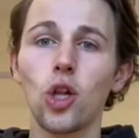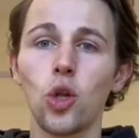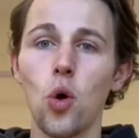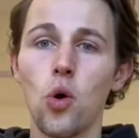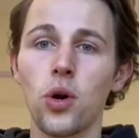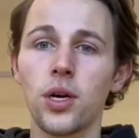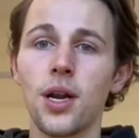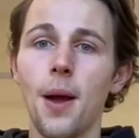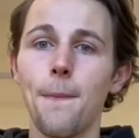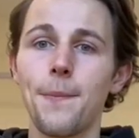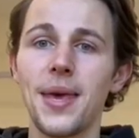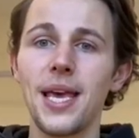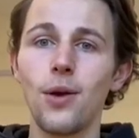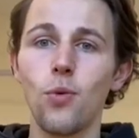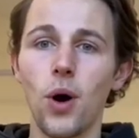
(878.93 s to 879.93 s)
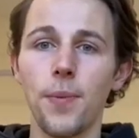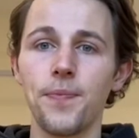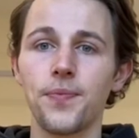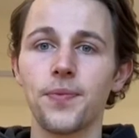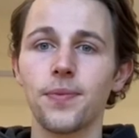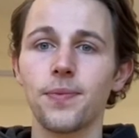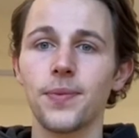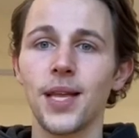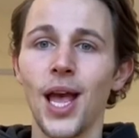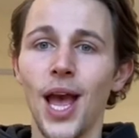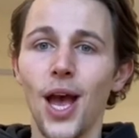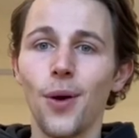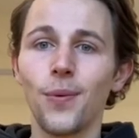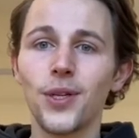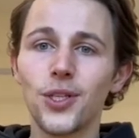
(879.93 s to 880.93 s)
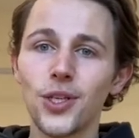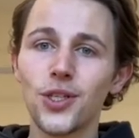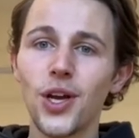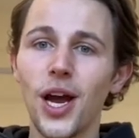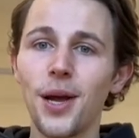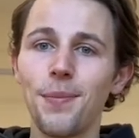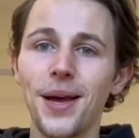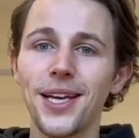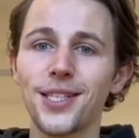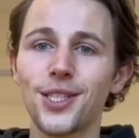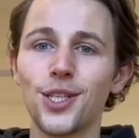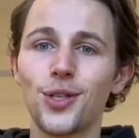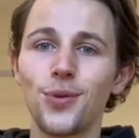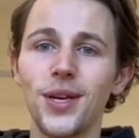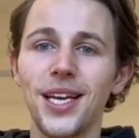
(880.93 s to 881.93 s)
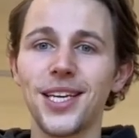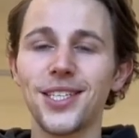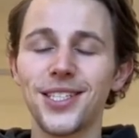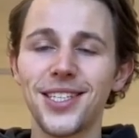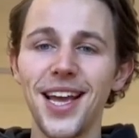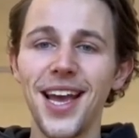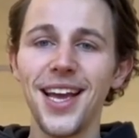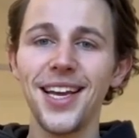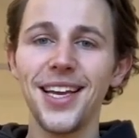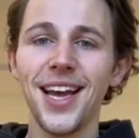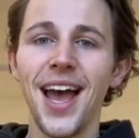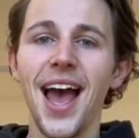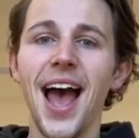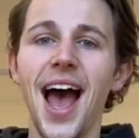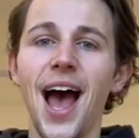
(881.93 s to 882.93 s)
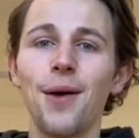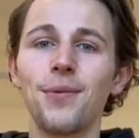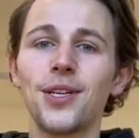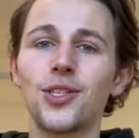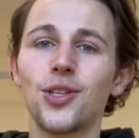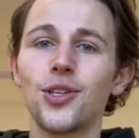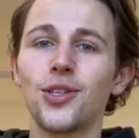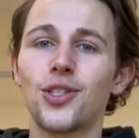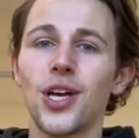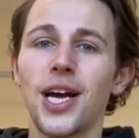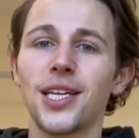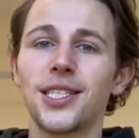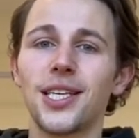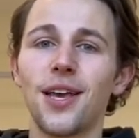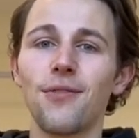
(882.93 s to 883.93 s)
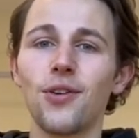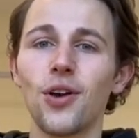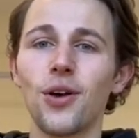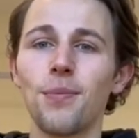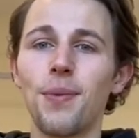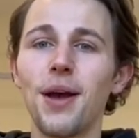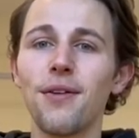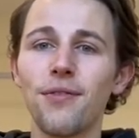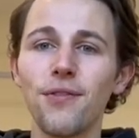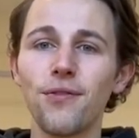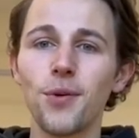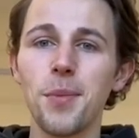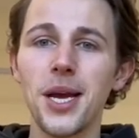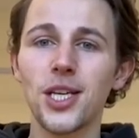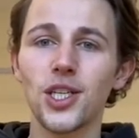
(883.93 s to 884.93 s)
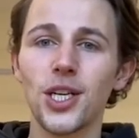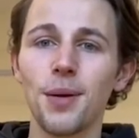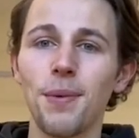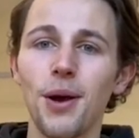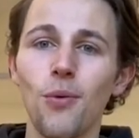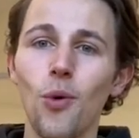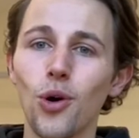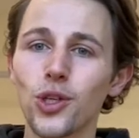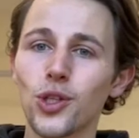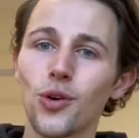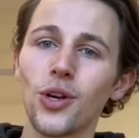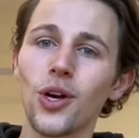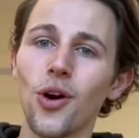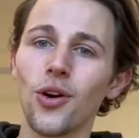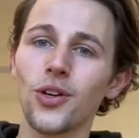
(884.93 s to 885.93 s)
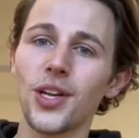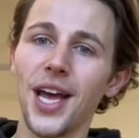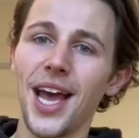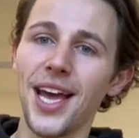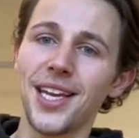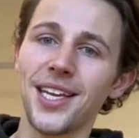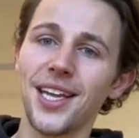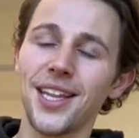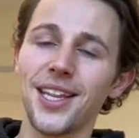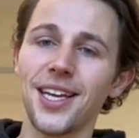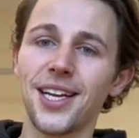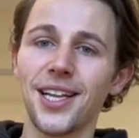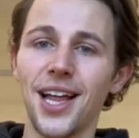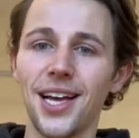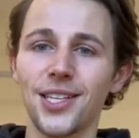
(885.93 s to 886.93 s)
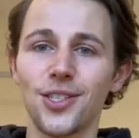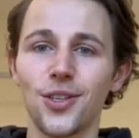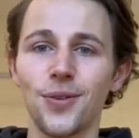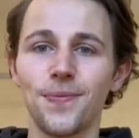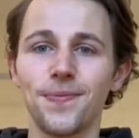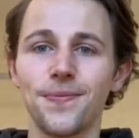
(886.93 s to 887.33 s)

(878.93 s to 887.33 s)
LaurenP1. We do try our best to tweet each day, and we do try to give you a bit of information about what's going on in the classroom.